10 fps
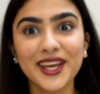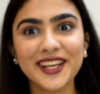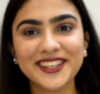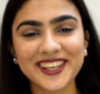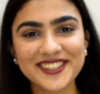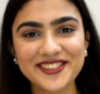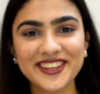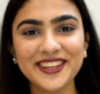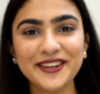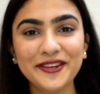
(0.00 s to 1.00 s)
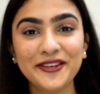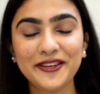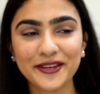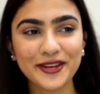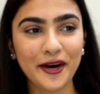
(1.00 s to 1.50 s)
it doesn't really look
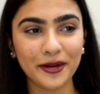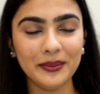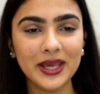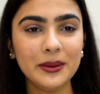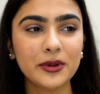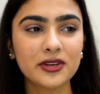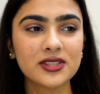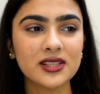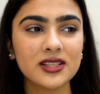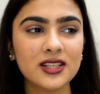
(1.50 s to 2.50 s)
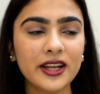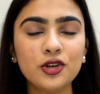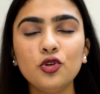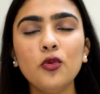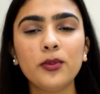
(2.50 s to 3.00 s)
good on me because it's
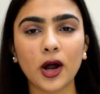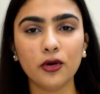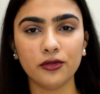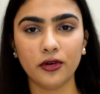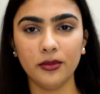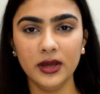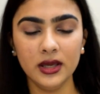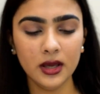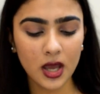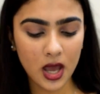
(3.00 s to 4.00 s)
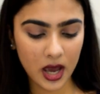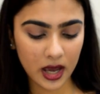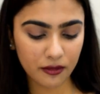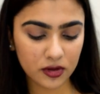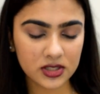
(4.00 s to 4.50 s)
like too brown for me.
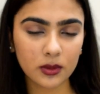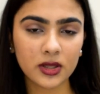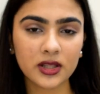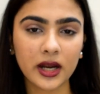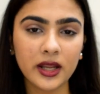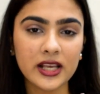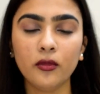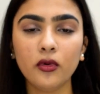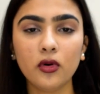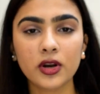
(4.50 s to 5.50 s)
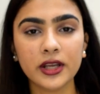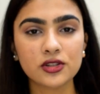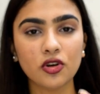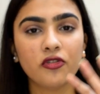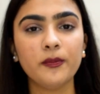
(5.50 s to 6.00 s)
I want something that has more
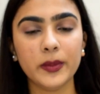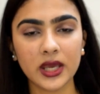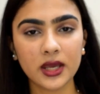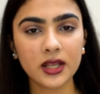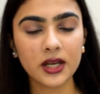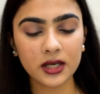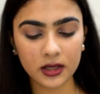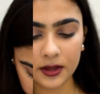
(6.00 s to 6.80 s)
hints of pink in it.